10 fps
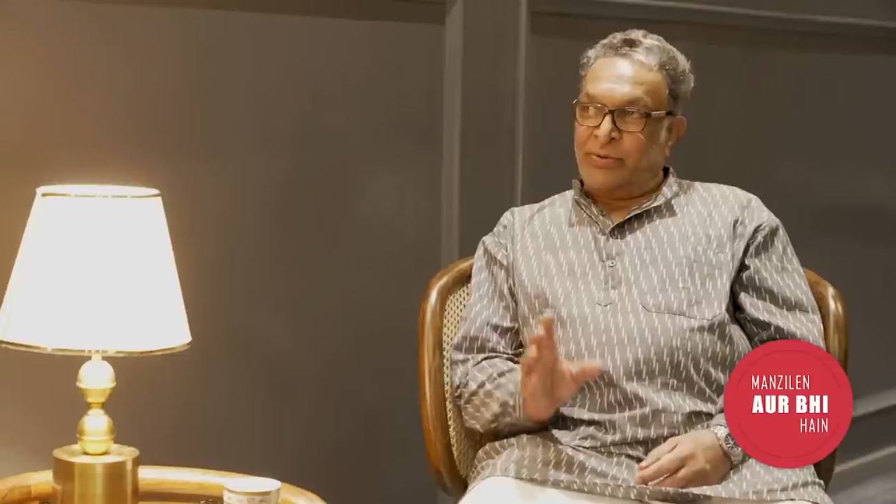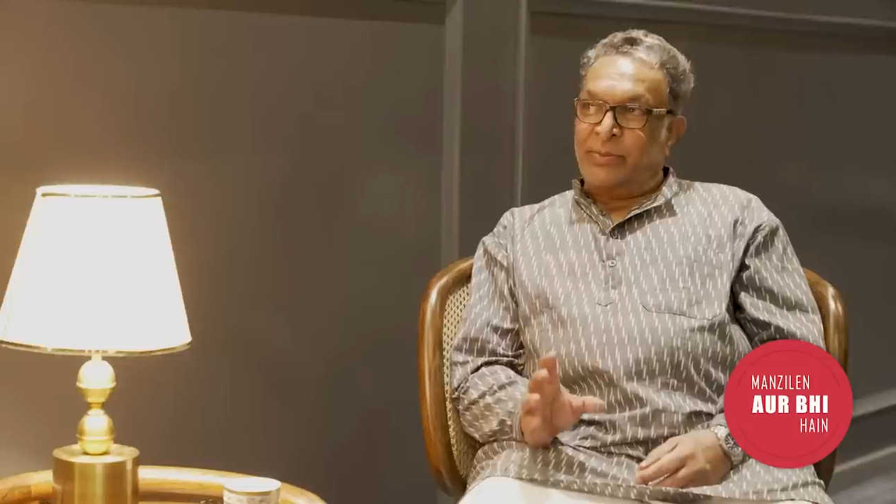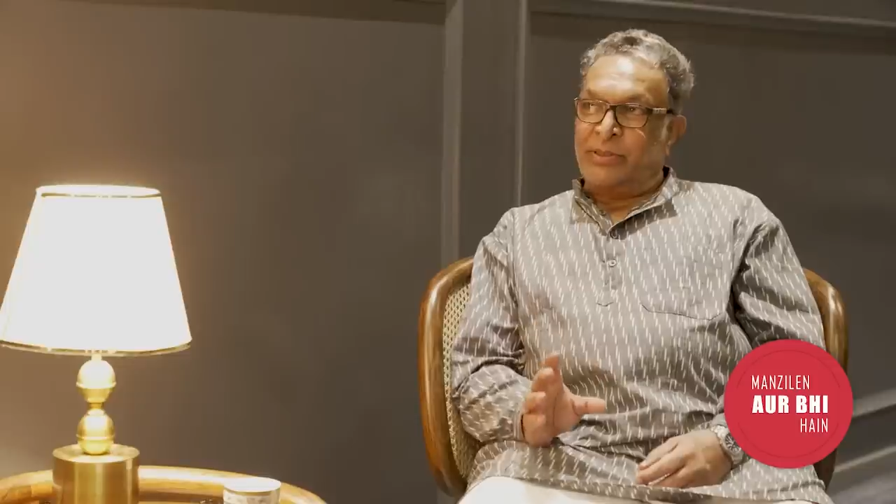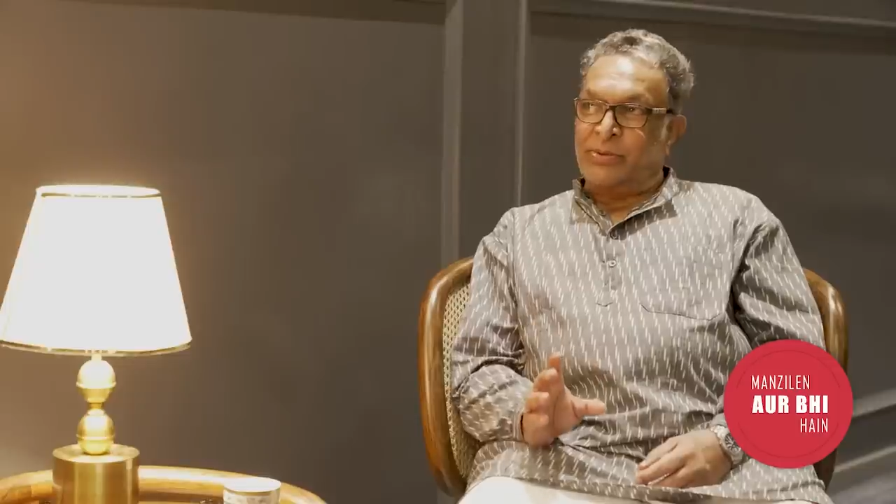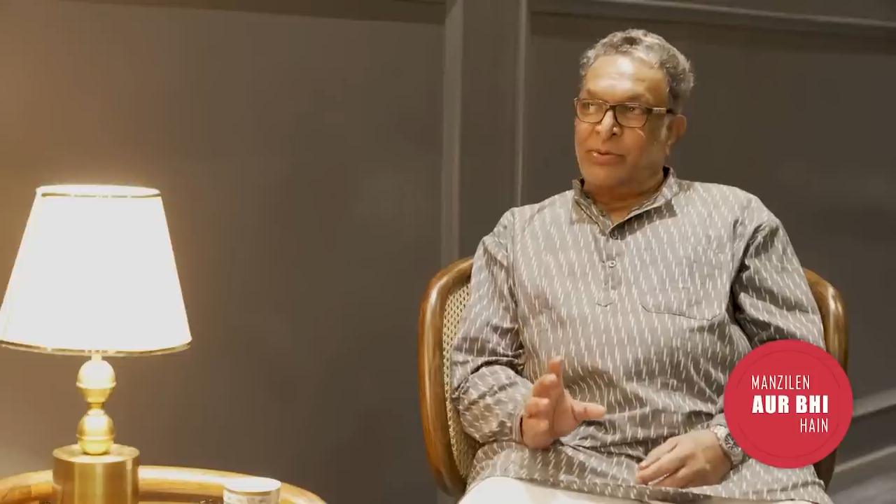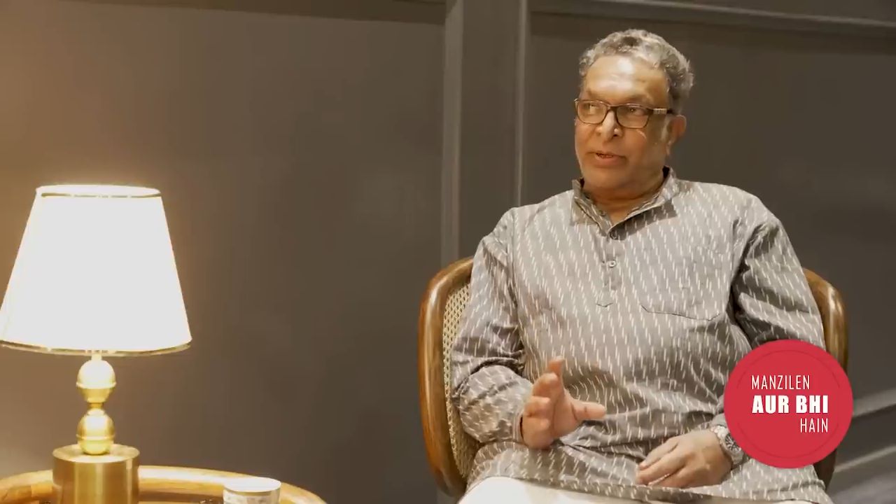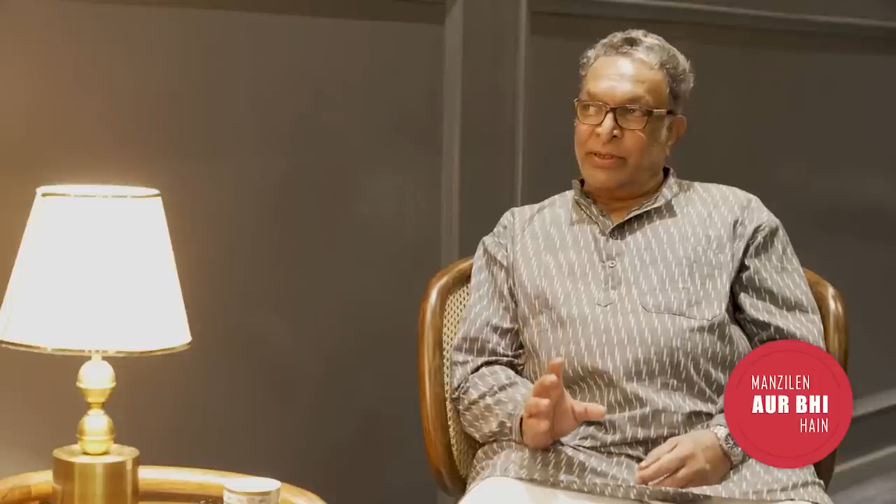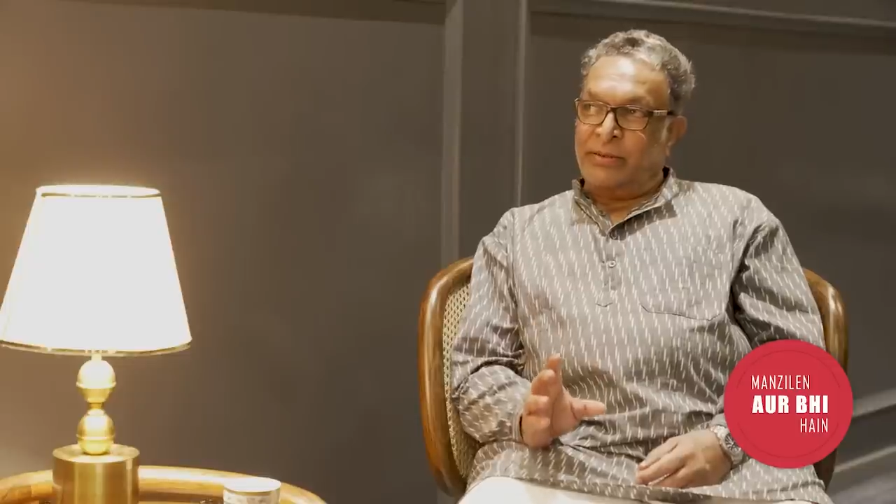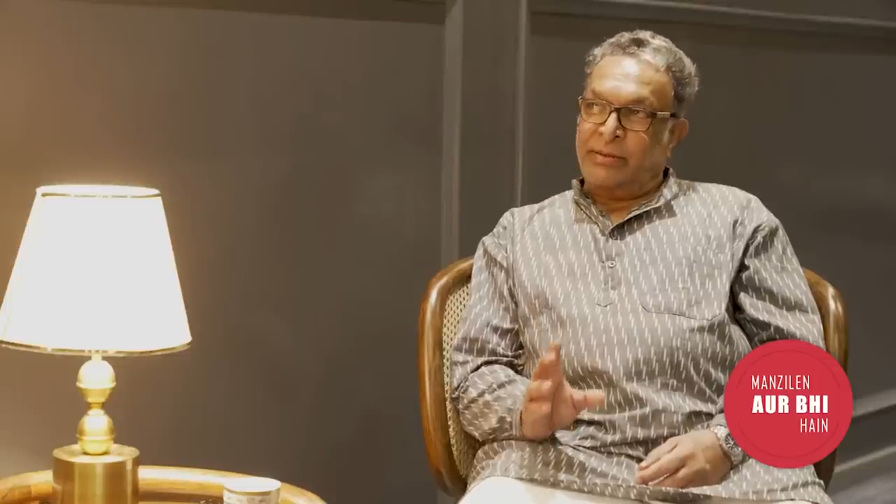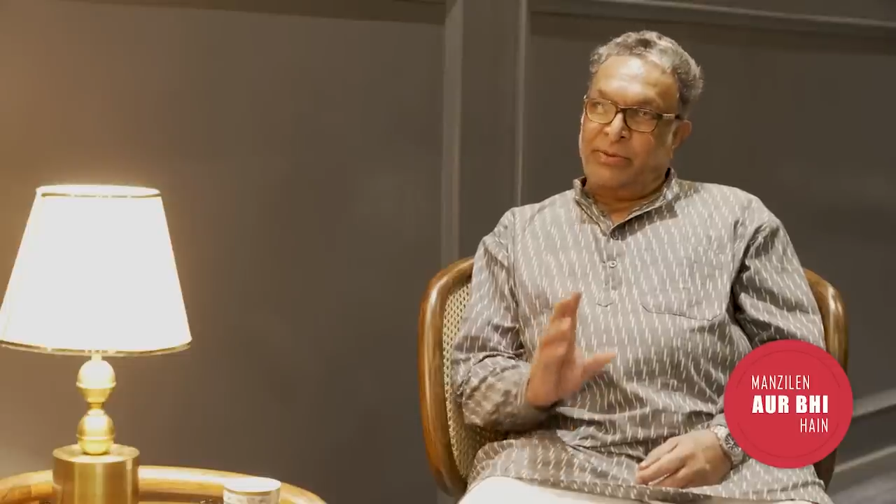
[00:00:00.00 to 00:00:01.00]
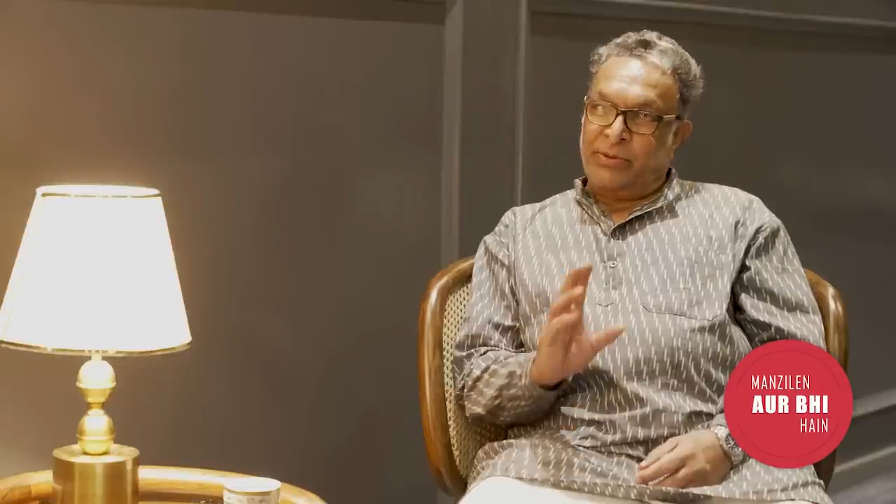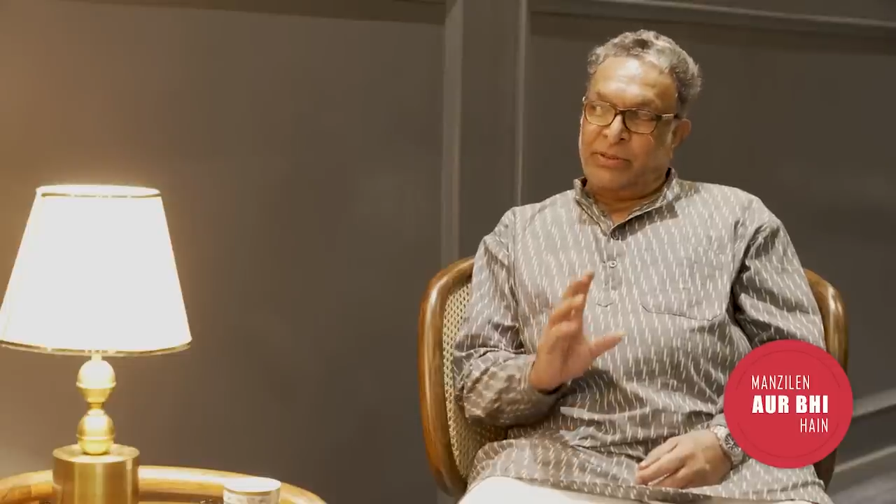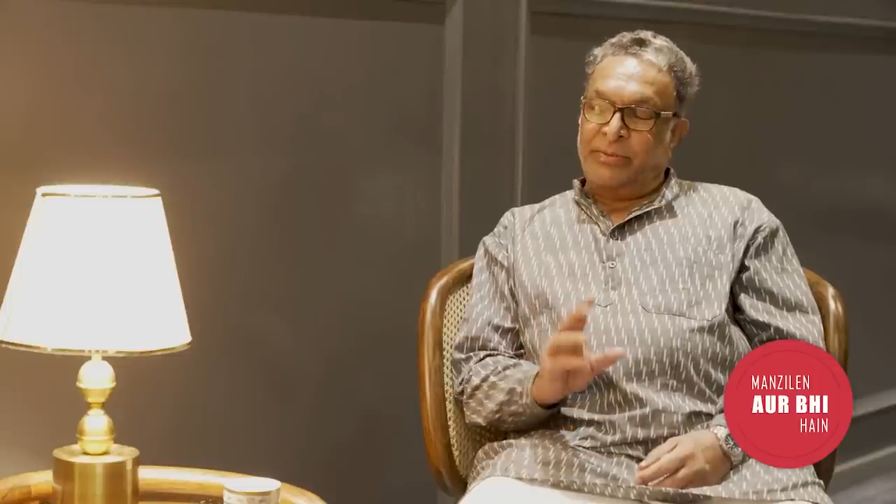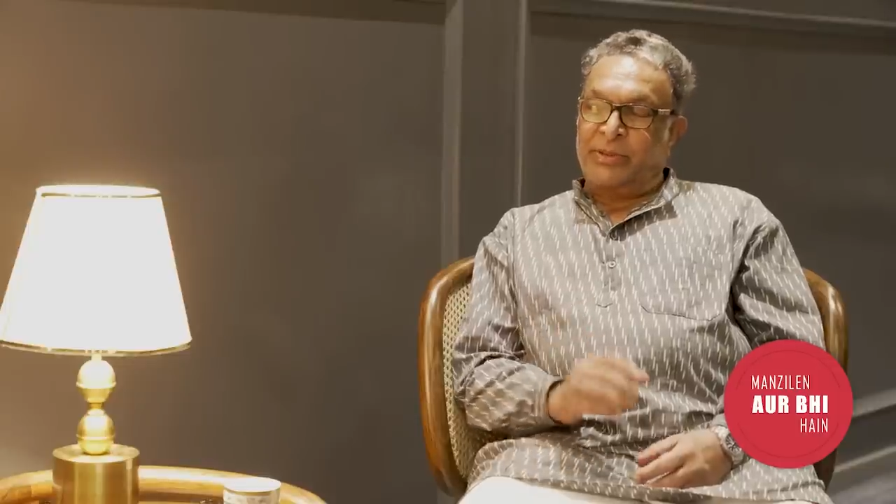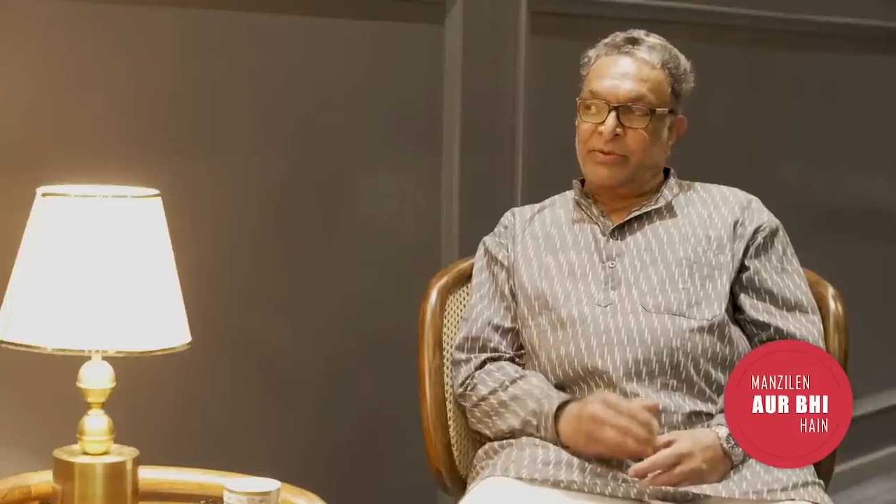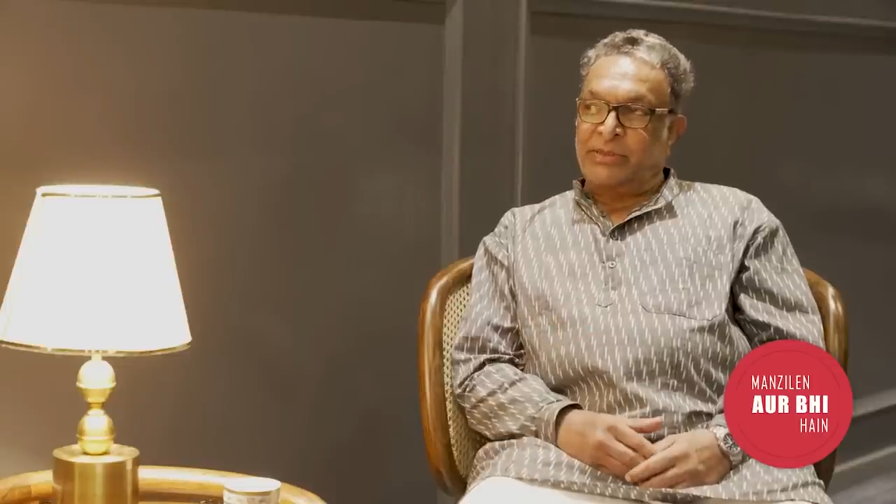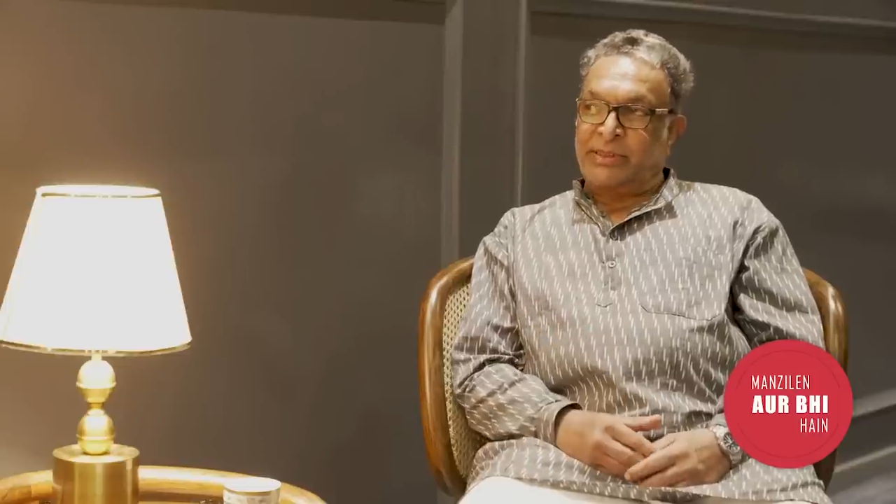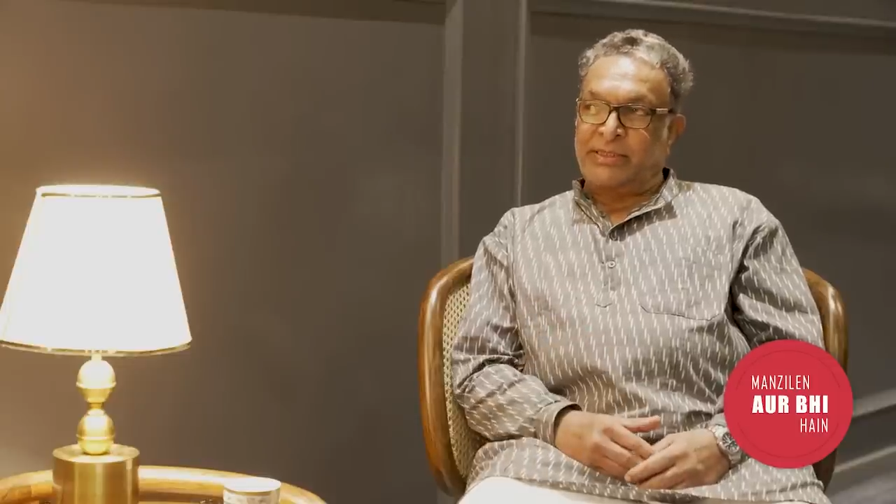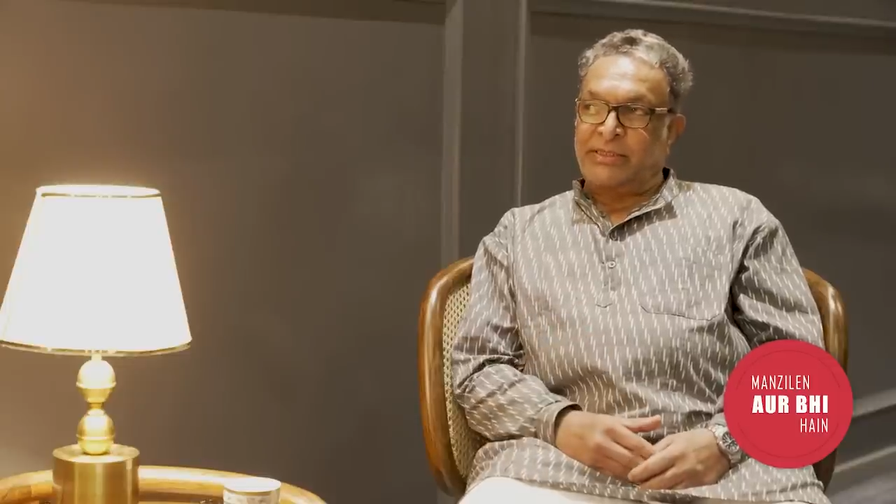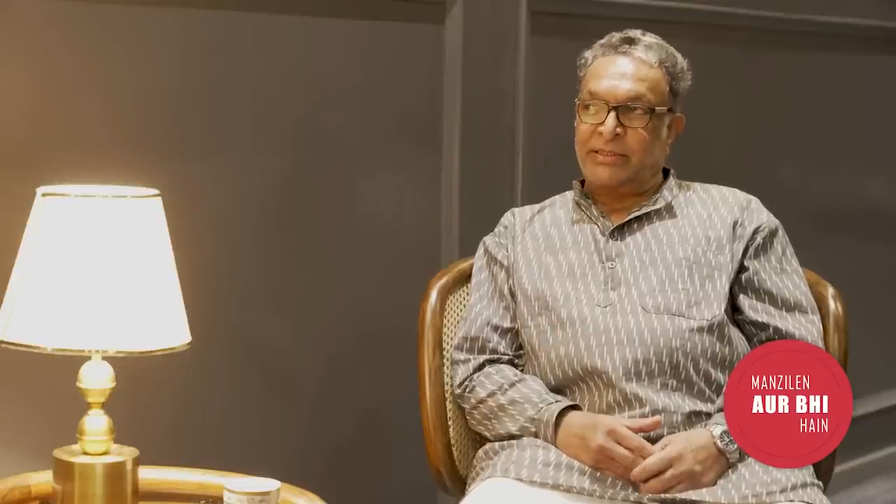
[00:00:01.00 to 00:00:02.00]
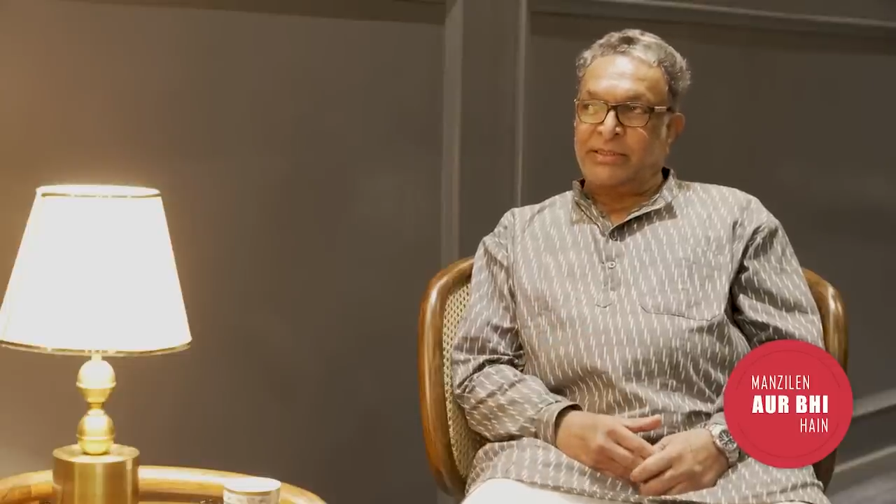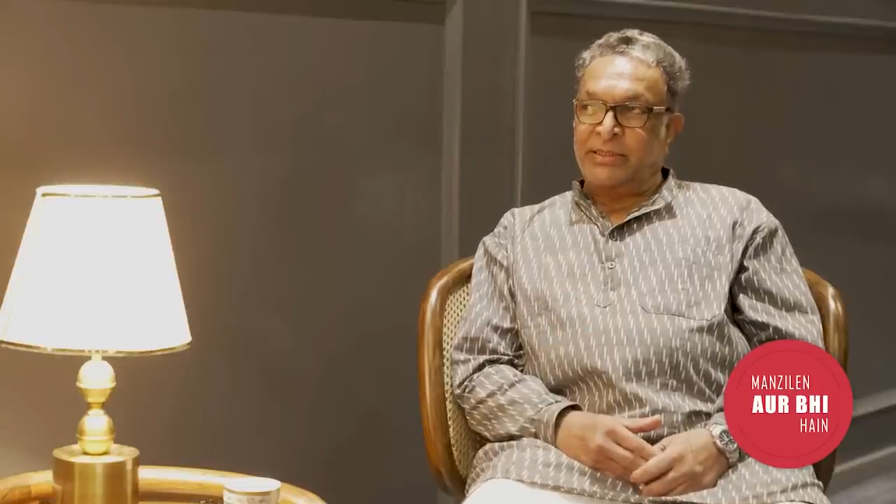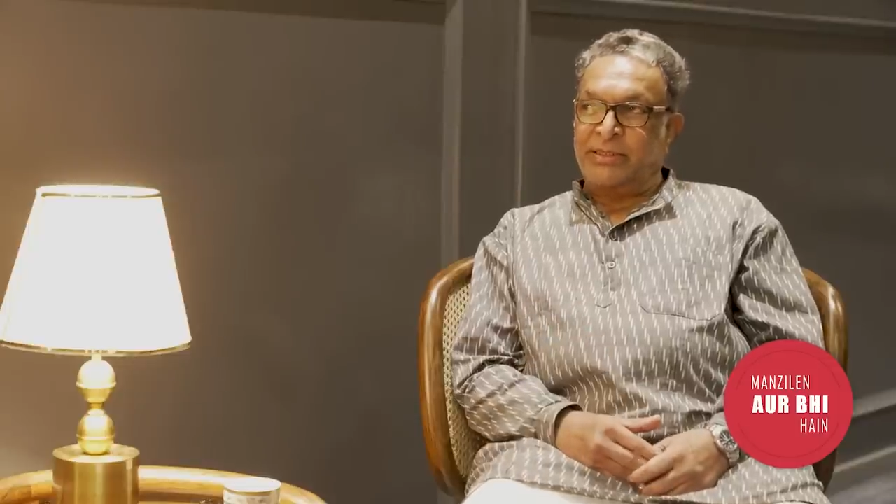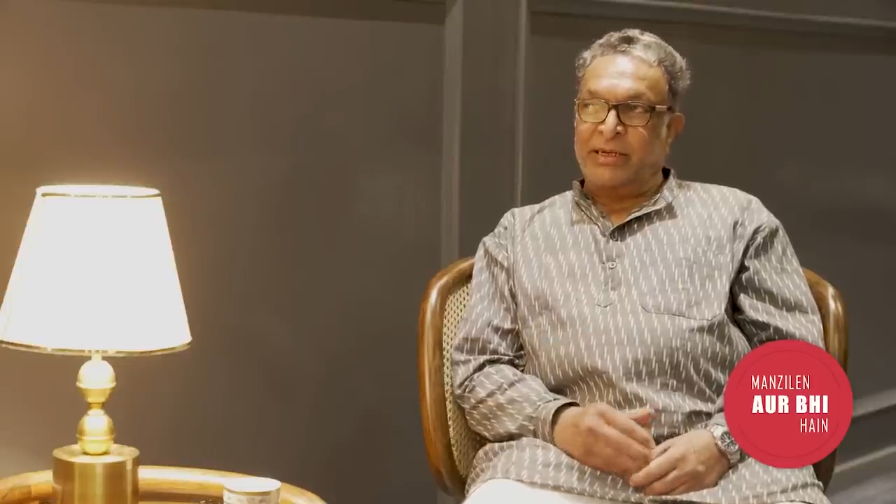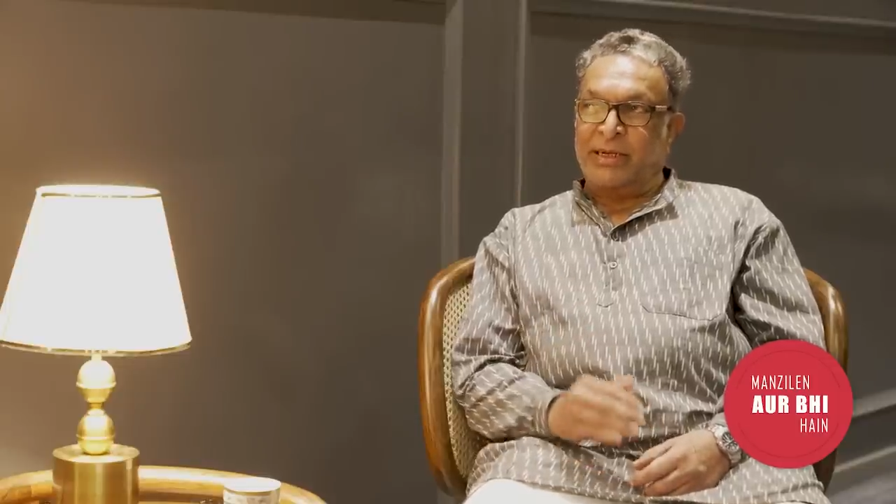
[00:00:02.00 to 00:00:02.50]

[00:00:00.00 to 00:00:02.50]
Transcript: out my schooling. Those time it was SSLC